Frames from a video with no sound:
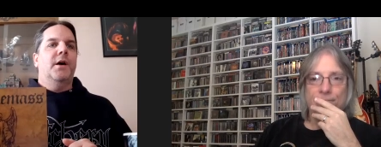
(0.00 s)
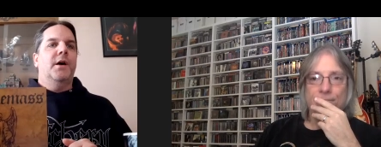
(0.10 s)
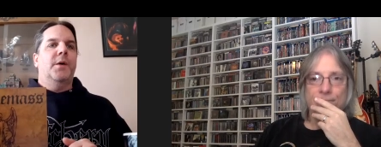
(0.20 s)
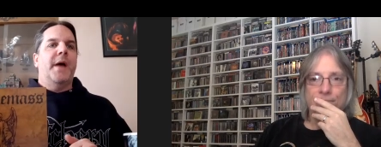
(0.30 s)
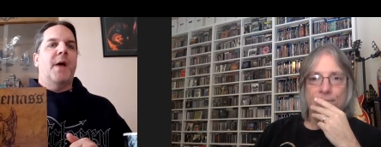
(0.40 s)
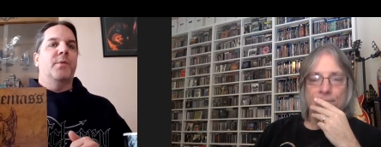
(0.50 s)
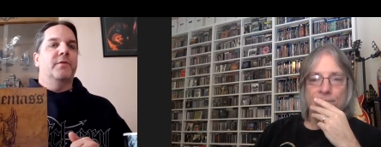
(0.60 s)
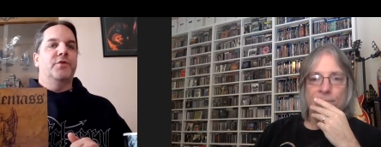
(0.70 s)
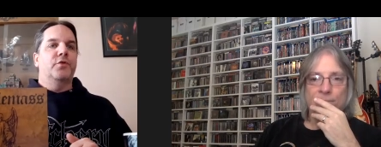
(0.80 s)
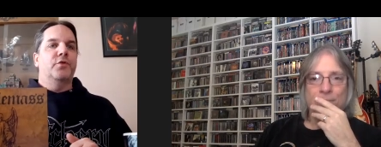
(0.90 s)
Speaker 1: Um, Hammer
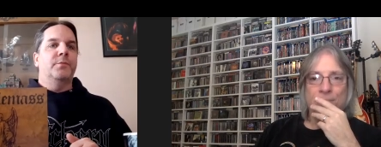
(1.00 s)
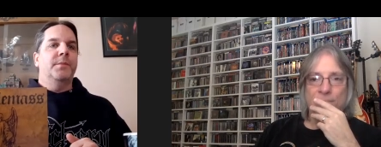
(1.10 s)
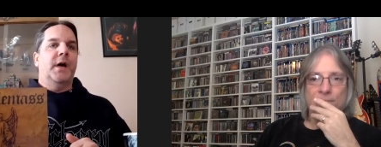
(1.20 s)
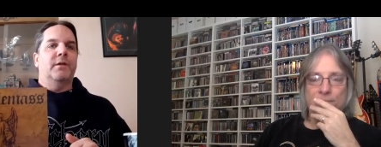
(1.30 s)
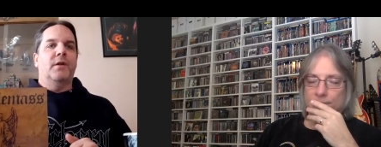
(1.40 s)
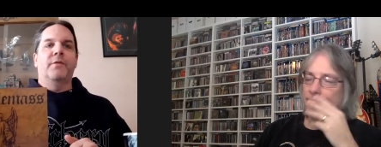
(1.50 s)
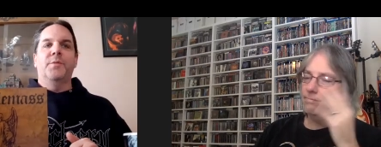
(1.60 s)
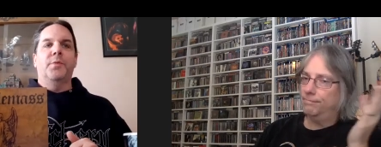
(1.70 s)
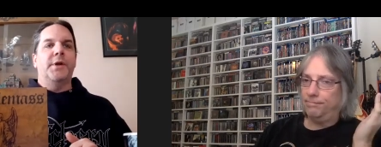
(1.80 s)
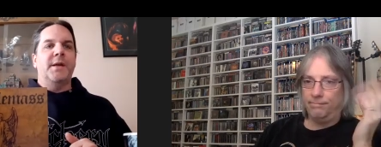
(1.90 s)
of Doom. I love
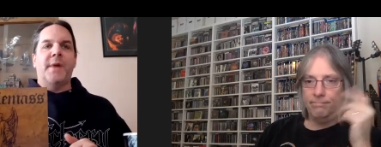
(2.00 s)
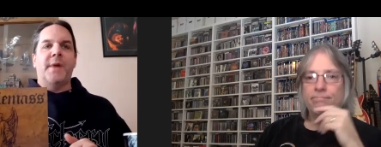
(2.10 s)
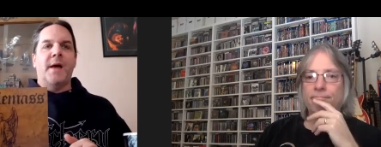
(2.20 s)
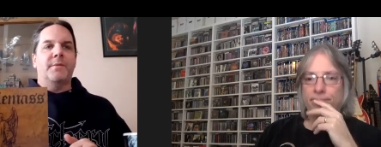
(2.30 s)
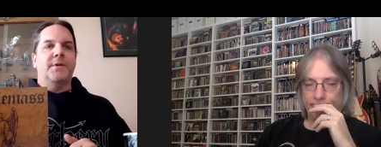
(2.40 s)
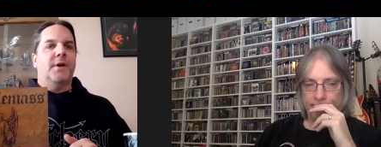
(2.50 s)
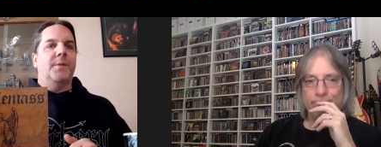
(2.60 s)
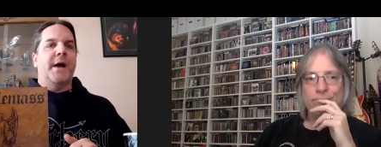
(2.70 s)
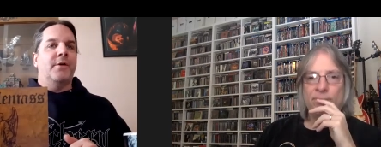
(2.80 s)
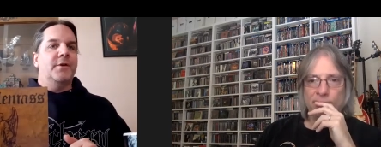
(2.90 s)
the Bleeding Bam-
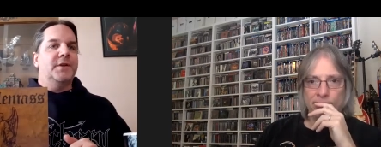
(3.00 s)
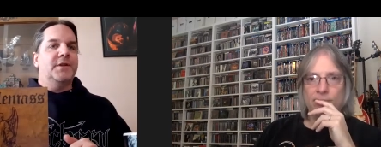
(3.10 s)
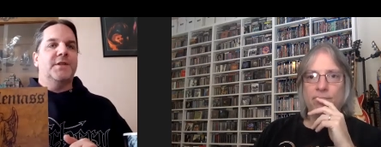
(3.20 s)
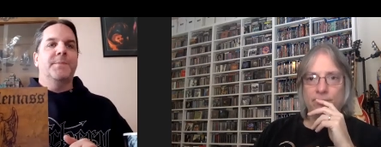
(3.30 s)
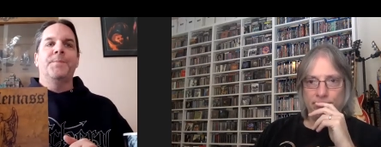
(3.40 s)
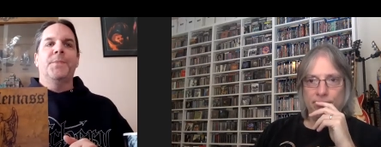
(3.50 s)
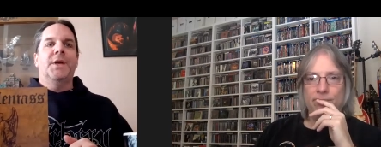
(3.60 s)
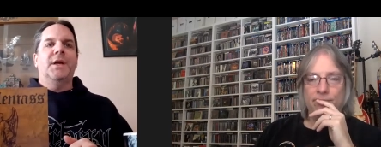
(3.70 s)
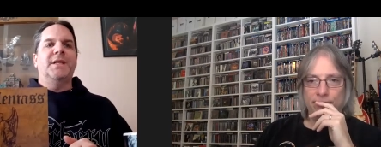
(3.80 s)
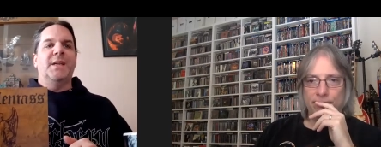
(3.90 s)
uh, Baroness,
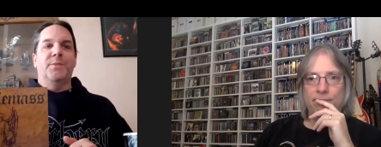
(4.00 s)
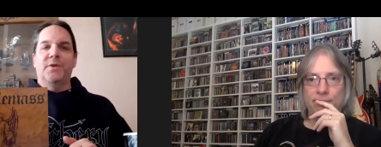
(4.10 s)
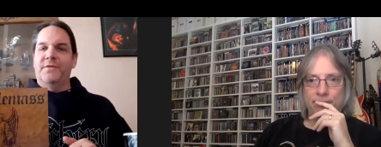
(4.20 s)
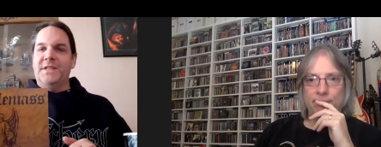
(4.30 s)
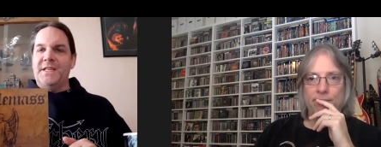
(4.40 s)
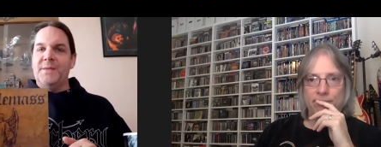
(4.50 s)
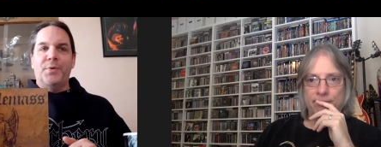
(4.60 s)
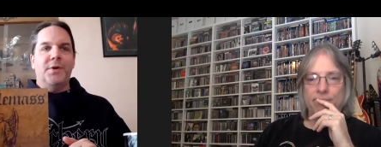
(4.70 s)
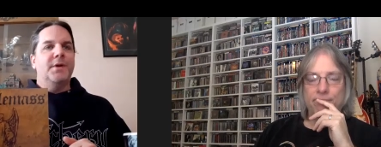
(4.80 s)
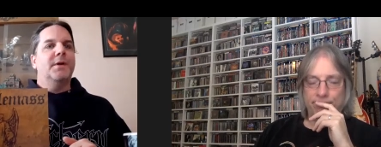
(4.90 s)
Demon of the
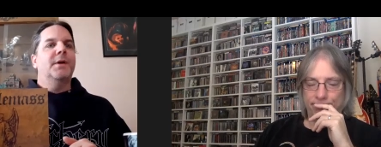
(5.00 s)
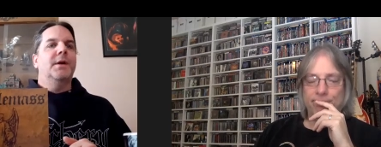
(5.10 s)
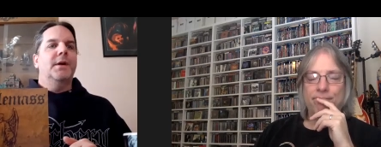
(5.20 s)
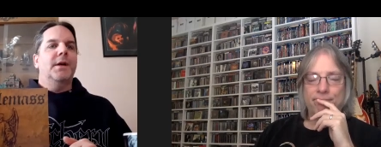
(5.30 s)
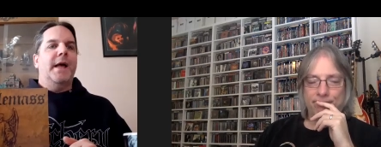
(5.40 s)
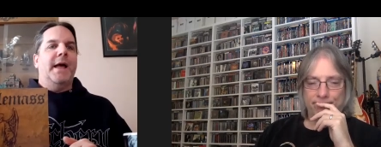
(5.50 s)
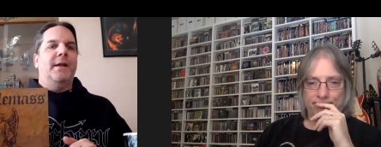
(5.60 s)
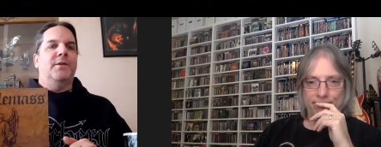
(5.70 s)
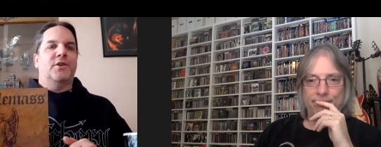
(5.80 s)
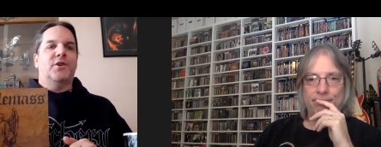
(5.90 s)
Deep,
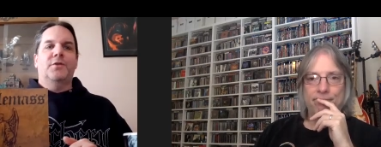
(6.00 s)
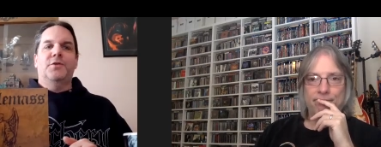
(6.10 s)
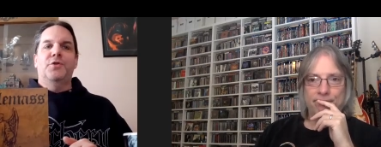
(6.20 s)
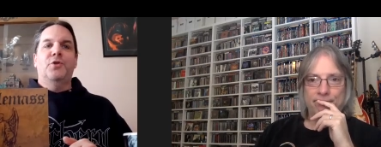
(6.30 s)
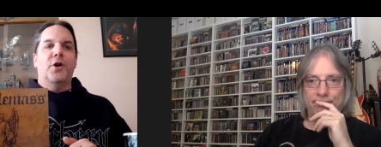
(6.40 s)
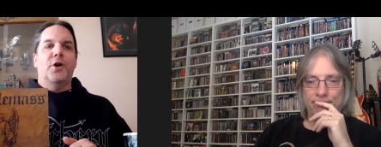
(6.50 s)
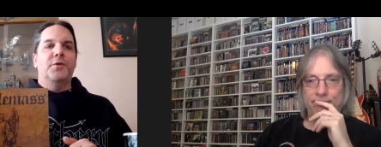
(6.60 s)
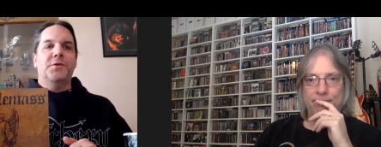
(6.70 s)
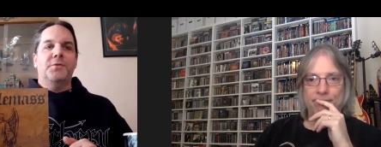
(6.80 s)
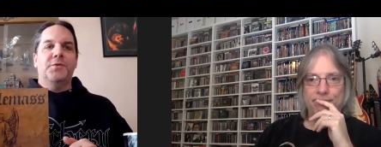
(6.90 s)
and the two
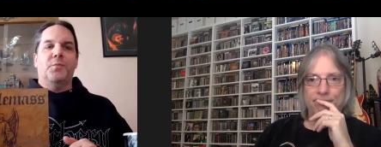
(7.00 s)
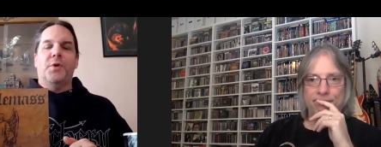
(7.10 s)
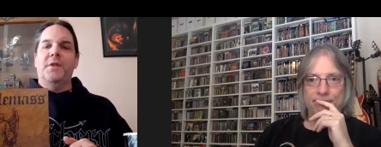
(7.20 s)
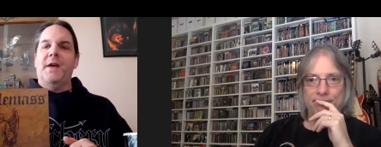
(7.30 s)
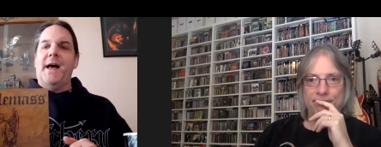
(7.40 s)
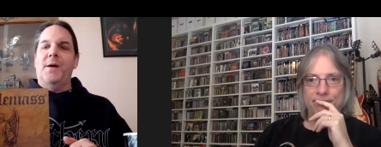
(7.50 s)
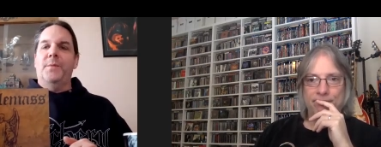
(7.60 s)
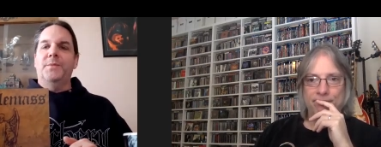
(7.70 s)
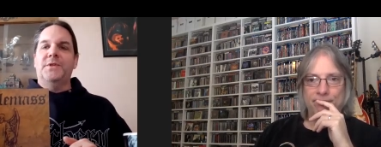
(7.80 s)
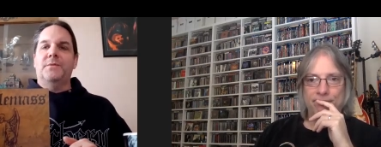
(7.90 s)
closers. One of the
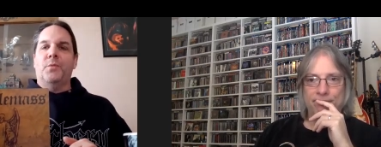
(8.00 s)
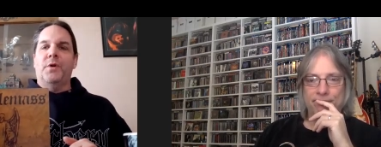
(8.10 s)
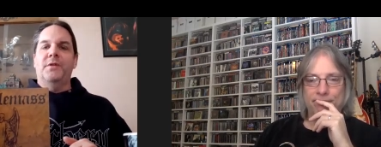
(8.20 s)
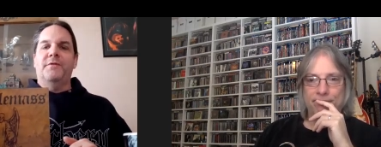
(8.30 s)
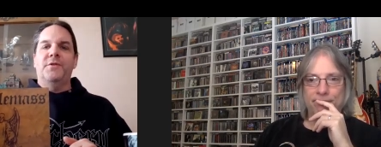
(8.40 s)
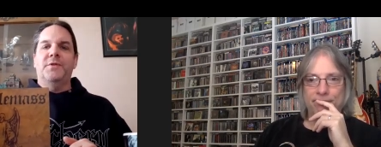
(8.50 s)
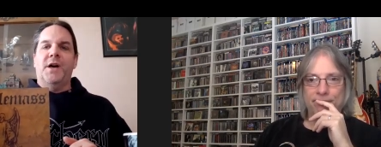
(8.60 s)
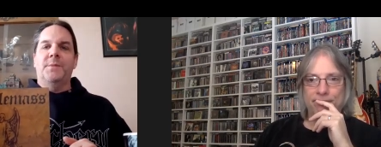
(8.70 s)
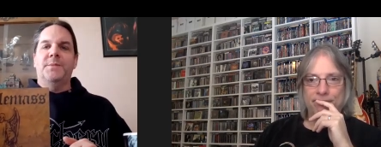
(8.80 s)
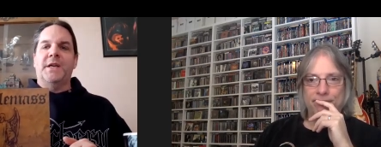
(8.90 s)
albums, one of the few
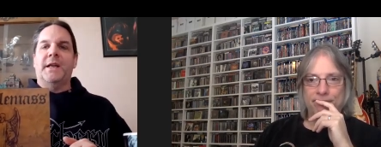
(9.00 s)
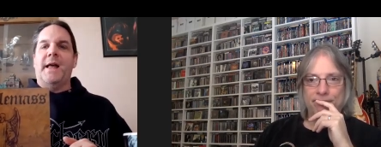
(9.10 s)
times like an